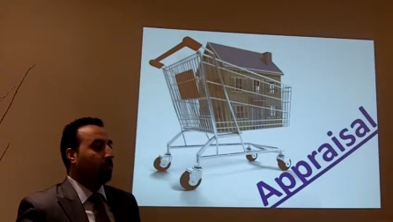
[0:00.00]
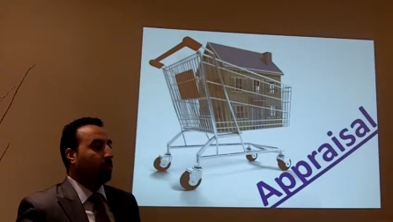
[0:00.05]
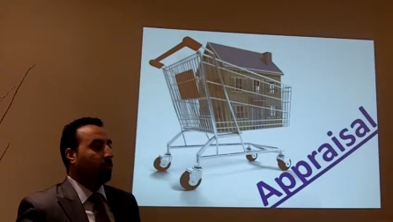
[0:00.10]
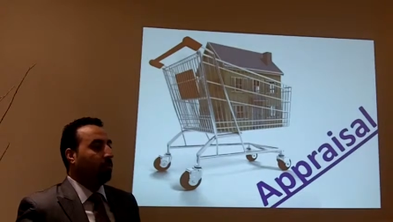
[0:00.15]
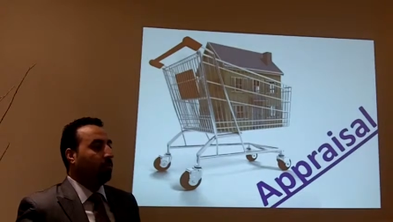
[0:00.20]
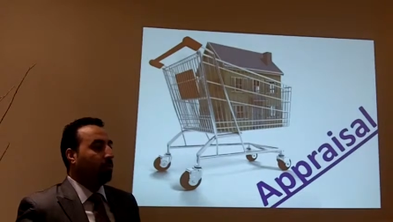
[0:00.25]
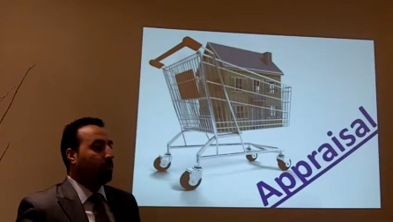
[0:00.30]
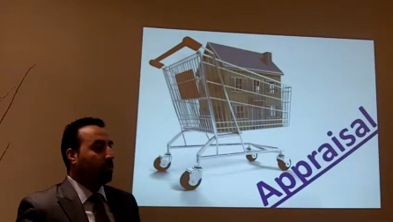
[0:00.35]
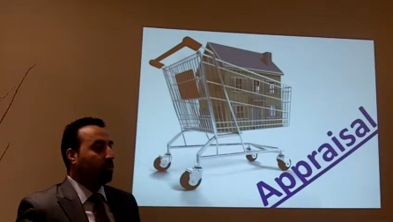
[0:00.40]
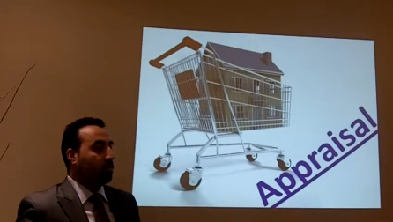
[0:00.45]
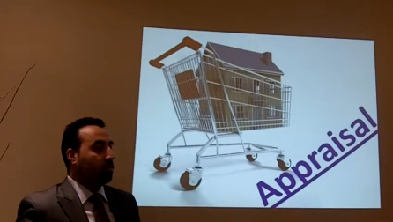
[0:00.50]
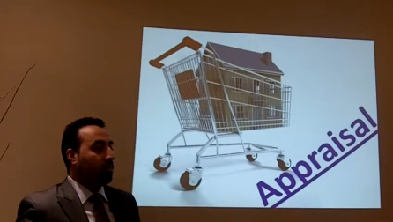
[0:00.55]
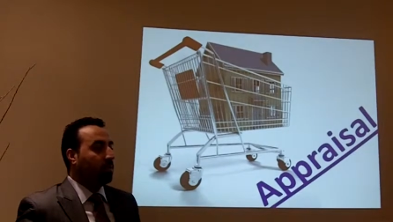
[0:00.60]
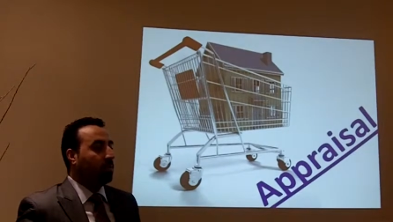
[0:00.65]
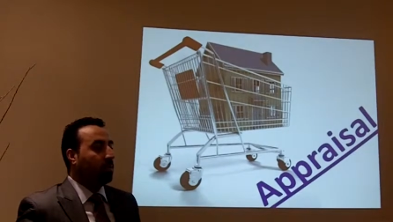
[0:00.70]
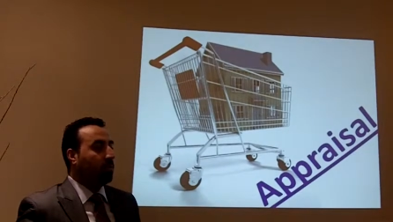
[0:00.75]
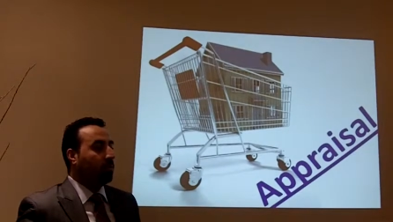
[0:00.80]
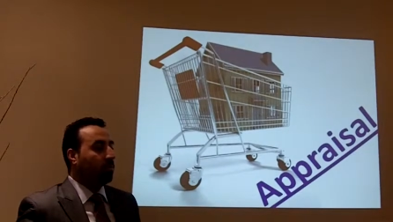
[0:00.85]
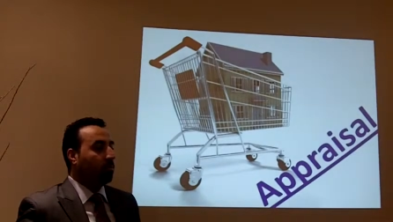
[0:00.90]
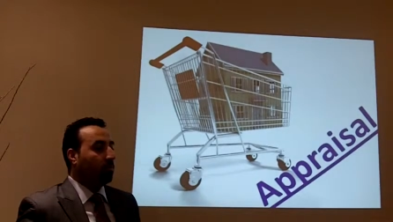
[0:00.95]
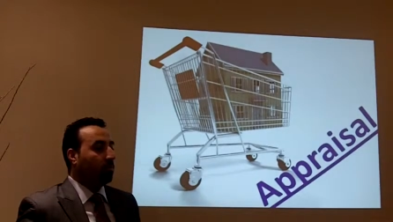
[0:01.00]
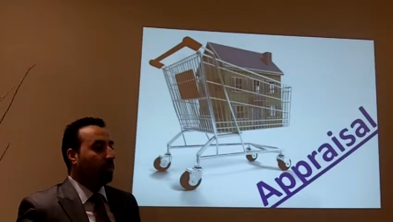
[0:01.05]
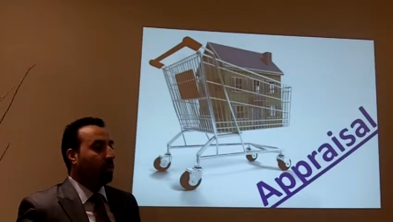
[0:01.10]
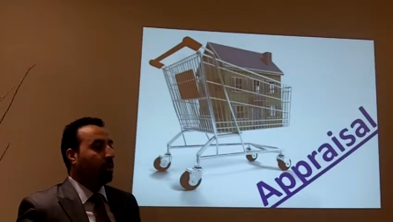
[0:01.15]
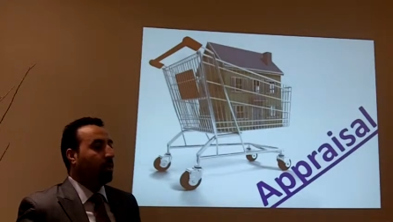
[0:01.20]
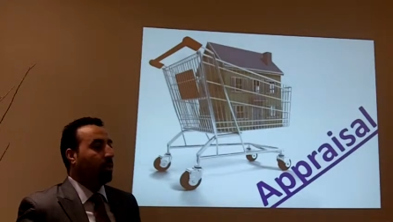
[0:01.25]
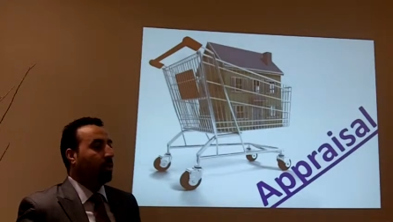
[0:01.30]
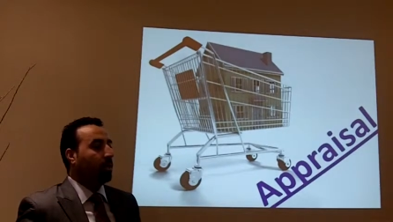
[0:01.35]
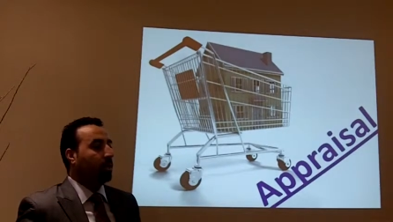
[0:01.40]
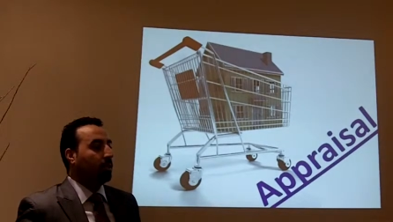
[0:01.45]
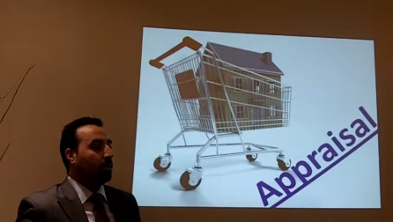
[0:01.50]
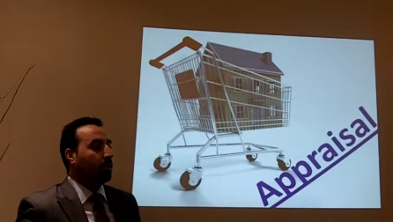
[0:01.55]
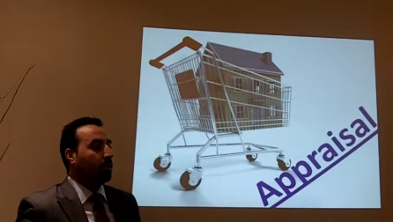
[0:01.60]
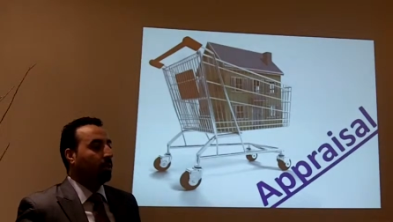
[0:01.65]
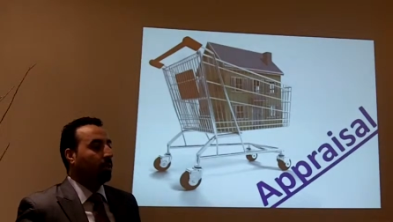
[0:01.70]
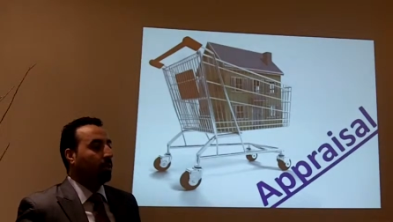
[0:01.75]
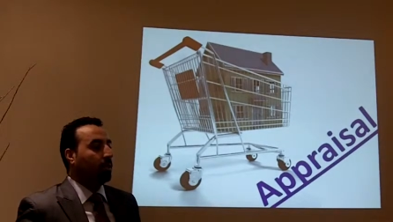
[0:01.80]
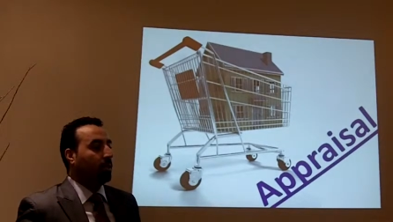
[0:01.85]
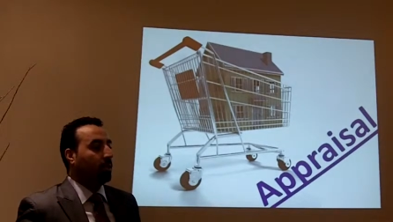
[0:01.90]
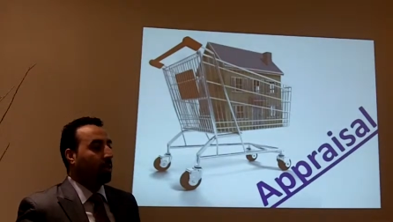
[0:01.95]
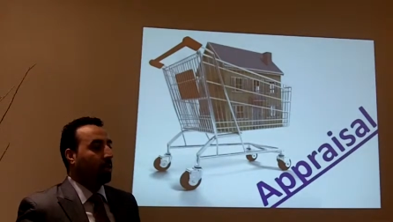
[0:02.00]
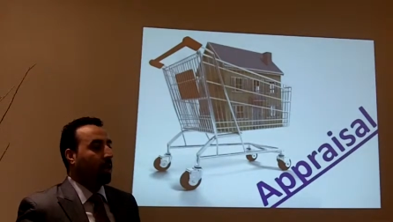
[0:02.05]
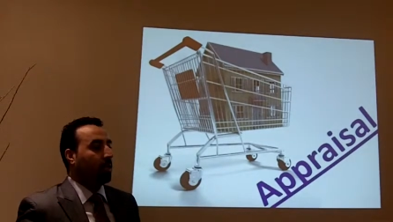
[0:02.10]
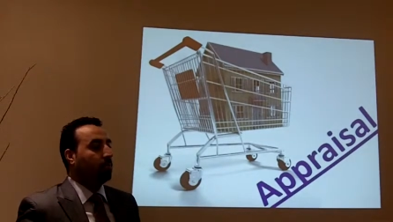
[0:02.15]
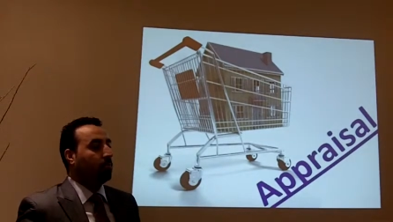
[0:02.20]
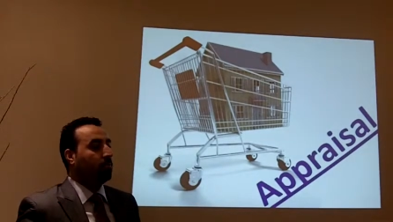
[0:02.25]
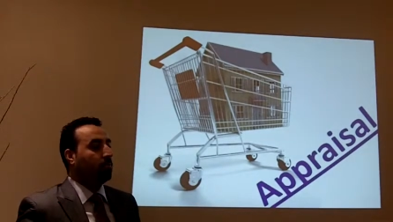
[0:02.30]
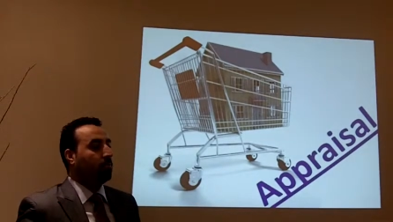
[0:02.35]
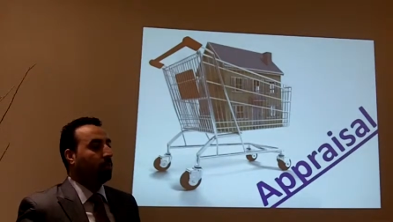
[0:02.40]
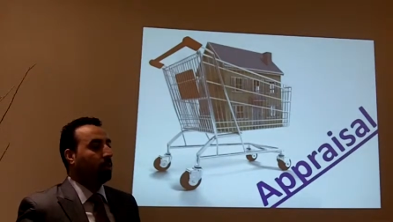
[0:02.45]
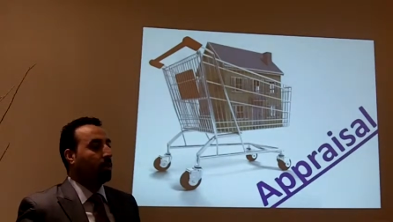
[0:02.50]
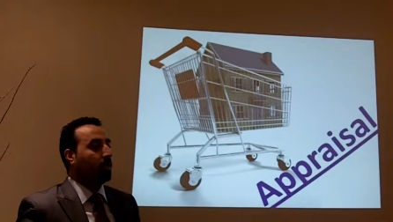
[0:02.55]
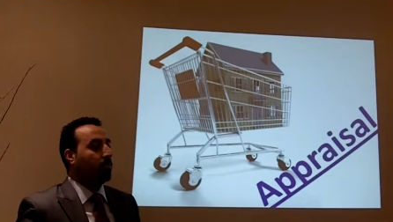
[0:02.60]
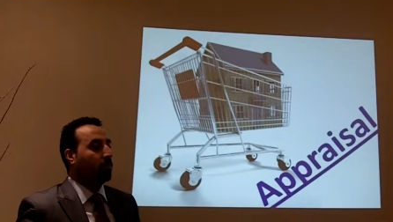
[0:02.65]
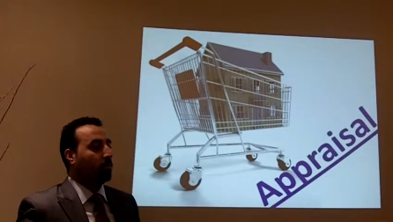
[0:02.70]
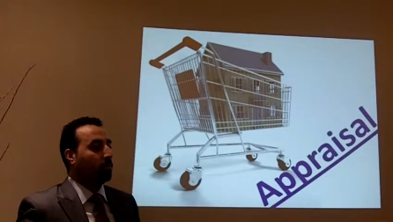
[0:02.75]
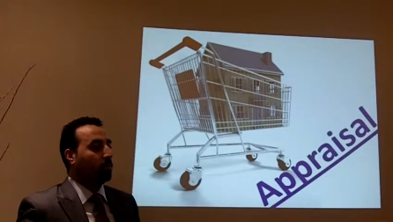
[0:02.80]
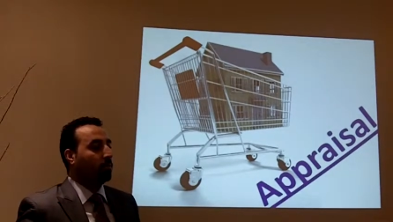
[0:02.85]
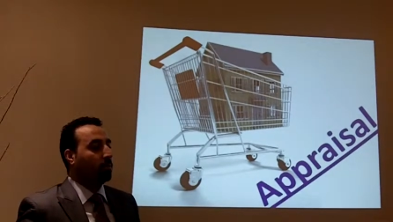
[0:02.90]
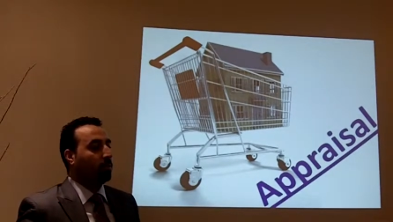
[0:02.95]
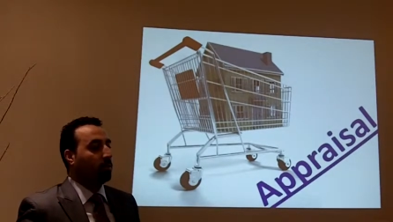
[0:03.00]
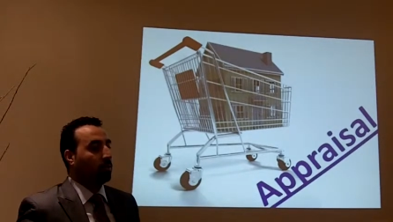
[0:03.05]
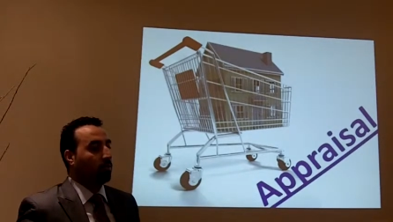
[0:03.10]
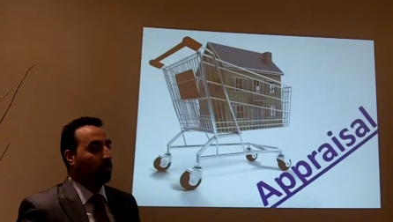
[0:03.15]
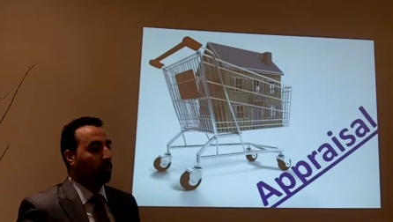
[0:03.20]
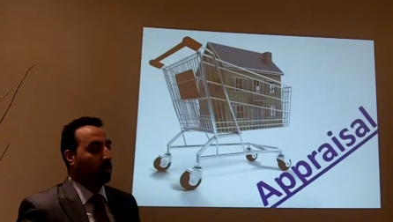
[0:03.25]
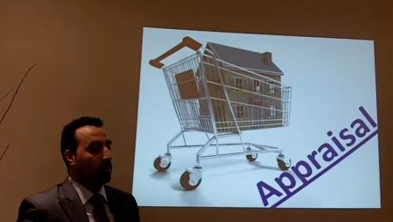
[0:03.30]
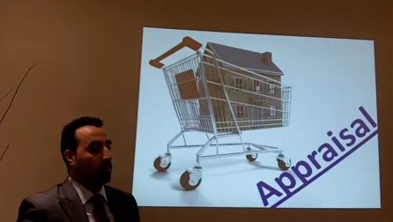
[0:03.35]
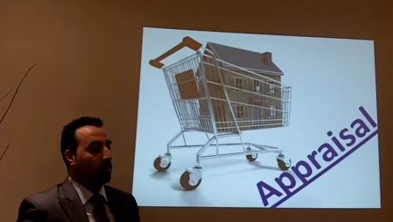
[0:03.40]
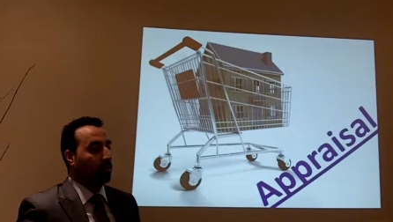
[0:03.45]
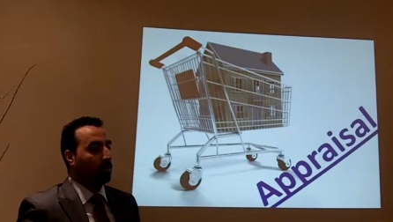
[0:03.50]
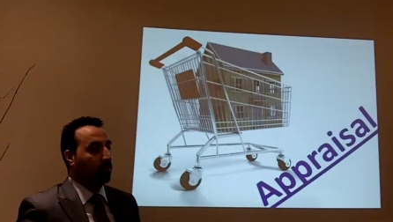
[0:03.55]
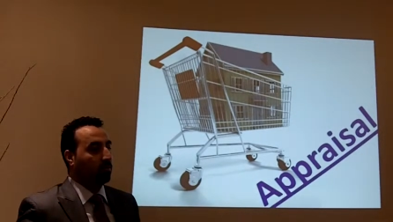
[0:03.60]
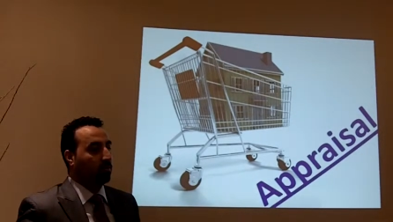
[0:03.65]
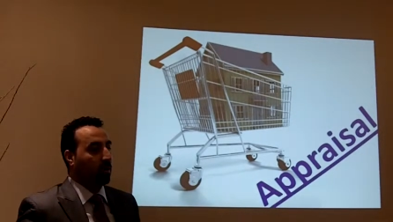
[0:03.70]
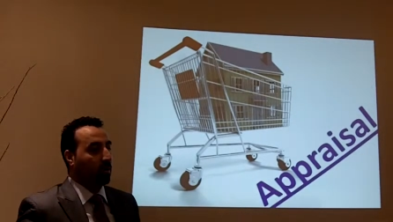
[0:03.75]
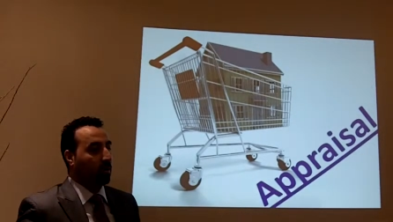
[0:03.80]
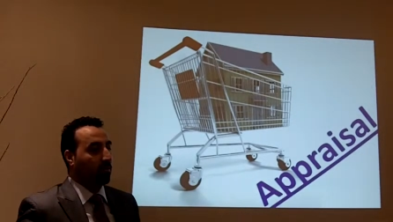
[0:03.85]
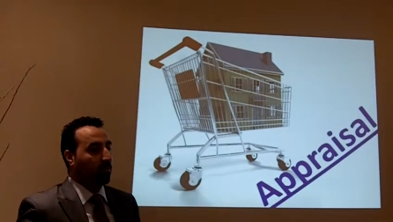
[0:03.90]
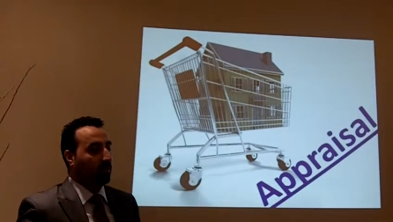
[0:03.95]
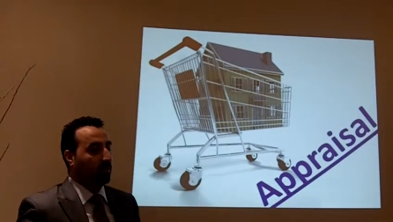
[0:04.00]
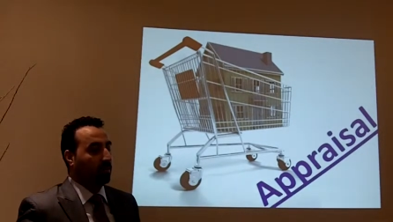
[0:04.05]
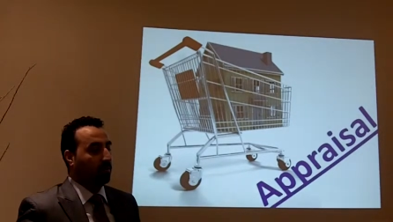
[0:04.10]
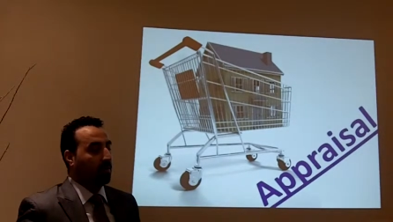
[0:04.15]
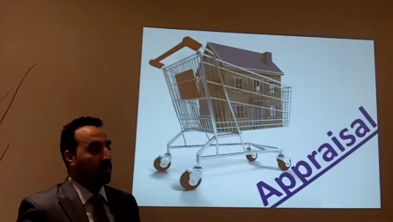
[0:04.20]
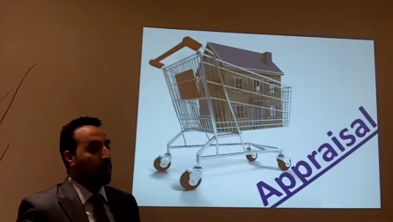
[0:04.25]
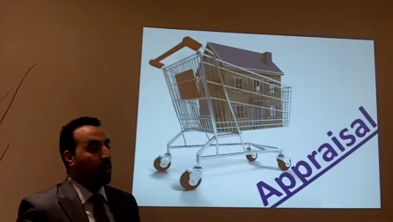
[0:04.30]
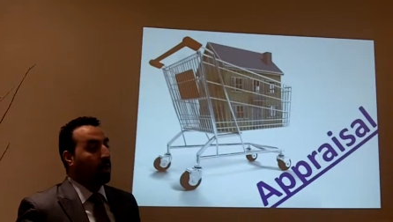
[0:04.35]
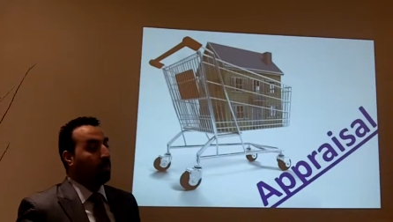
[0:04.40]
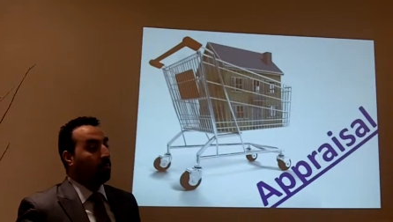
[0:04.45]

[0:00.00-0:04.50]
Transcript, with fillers: But if it is needed to be done, it, it has to be done within, within those five days.